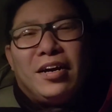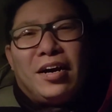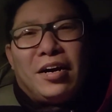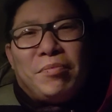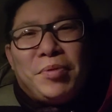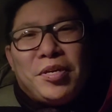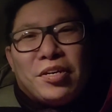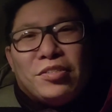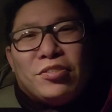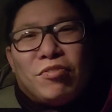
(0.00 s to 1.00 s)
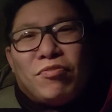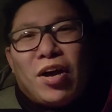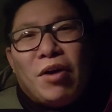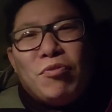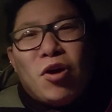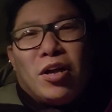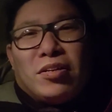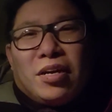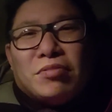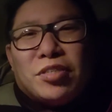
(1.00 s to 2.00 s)
uh, because of how God
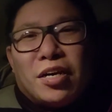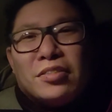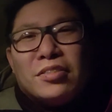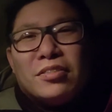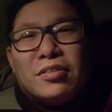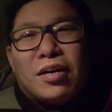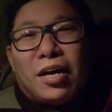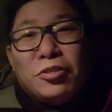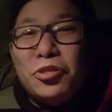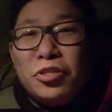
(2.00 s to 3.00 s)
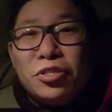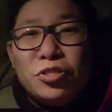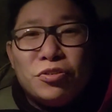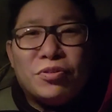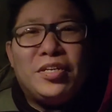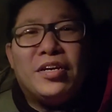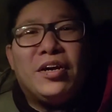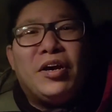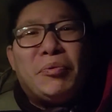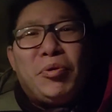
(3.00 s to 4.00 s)
loves us unconditionally.
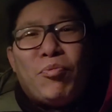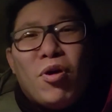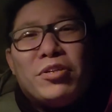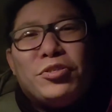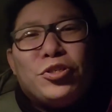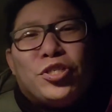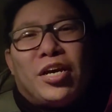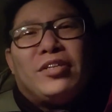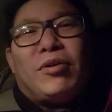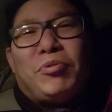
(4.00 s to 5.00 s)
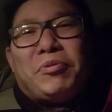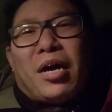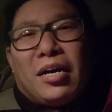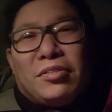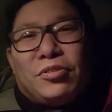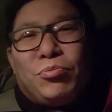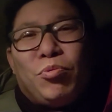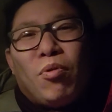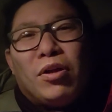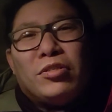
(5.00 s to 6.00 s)
We wanted to share that with others. We
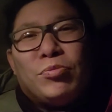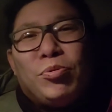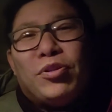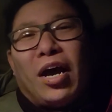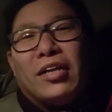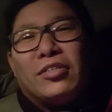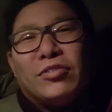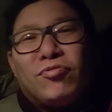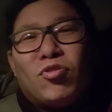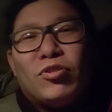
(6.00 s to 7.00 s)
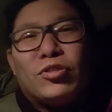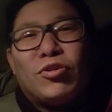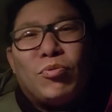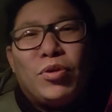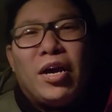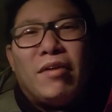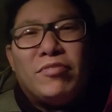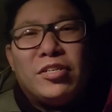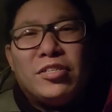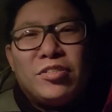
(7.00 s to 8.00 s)
wanted to put others first. So we have
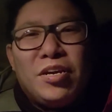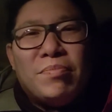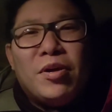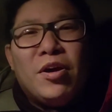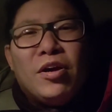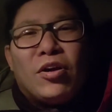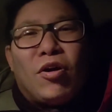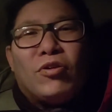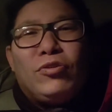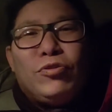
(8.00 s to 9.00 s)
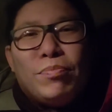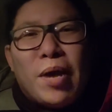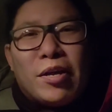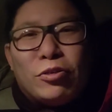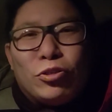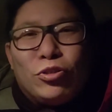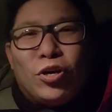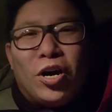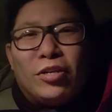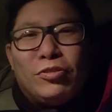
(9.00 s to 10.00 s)
this theme called You Matter to
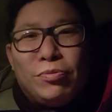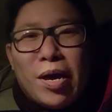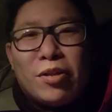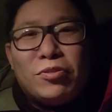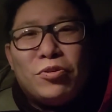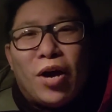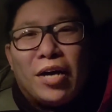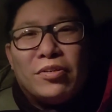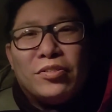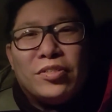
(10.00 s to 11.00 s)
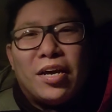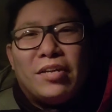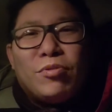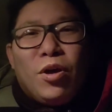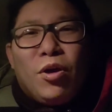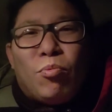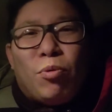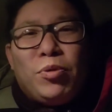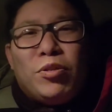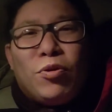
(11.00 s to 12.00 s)
God, You Matter to Others. And
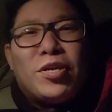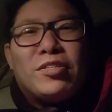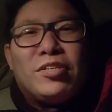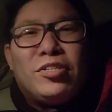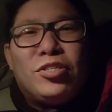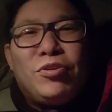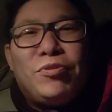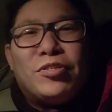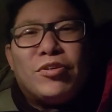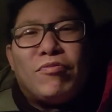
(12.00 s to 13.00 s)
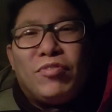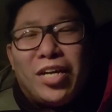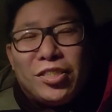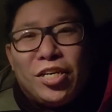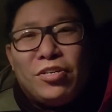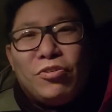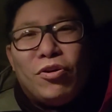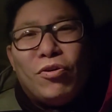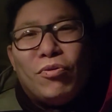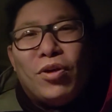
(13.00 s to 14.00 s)
when we look at this series of letting
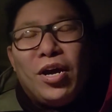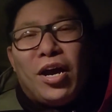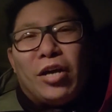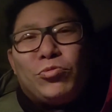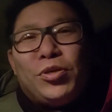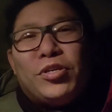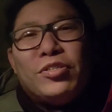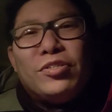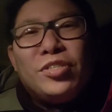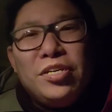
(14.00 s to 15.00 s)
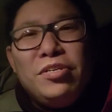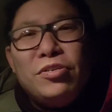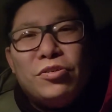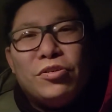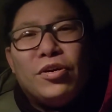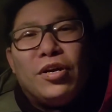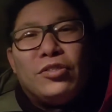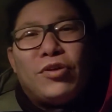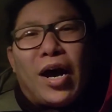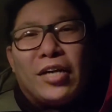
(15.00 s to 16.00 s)
go, as we continue
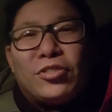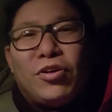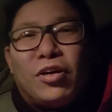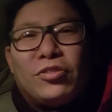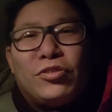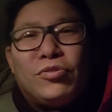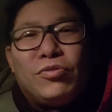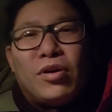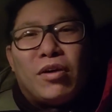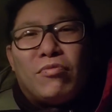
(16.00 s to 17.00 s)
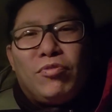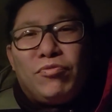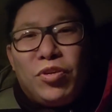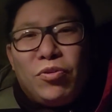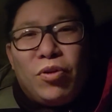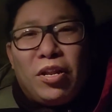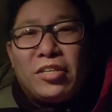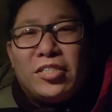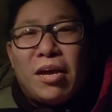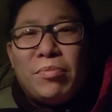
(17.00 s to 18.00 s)
to ask God to uh, review and
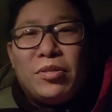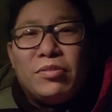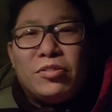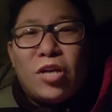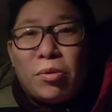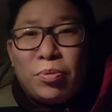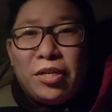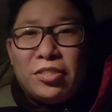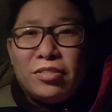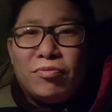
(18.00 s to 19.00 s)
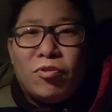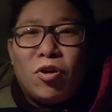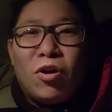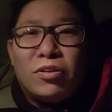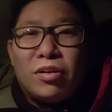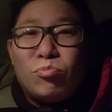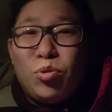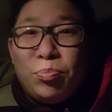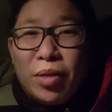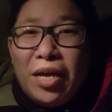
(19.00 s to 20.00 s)
examine the dark places of our heart and
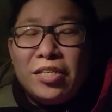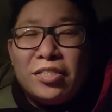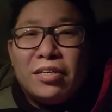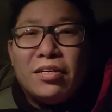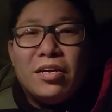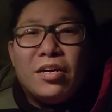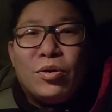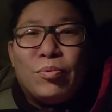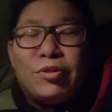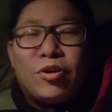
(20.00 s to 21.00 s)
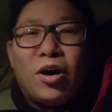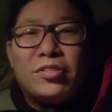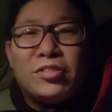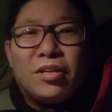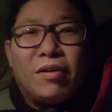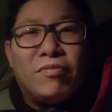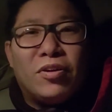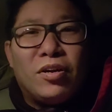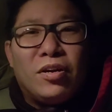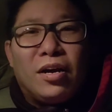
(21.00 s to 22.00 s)
replace it with God's love,
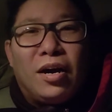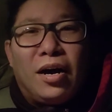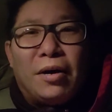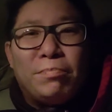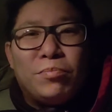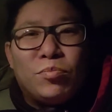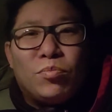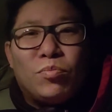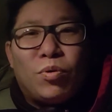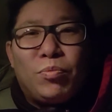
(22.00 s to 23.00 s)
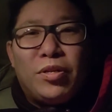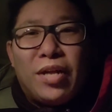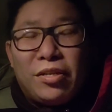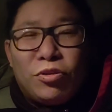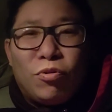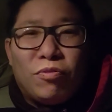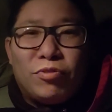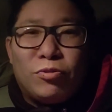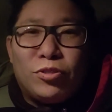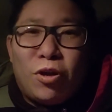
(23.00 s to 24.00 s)
um, when we let go of
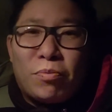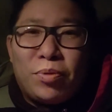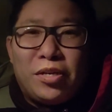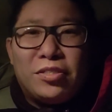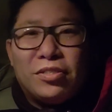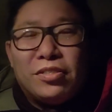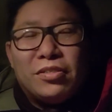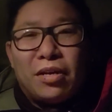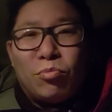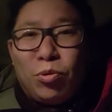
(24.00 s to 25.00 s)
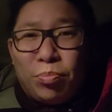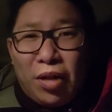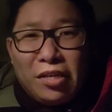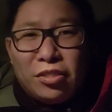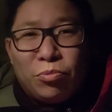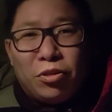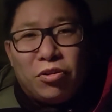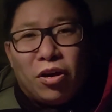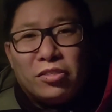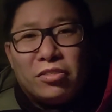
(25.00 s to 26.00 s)
those dark places and replace it with
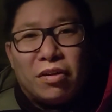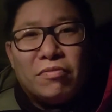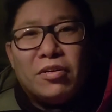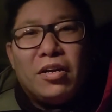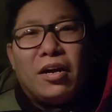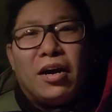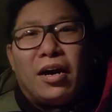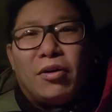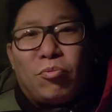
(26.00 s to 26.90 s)
God's love, uh,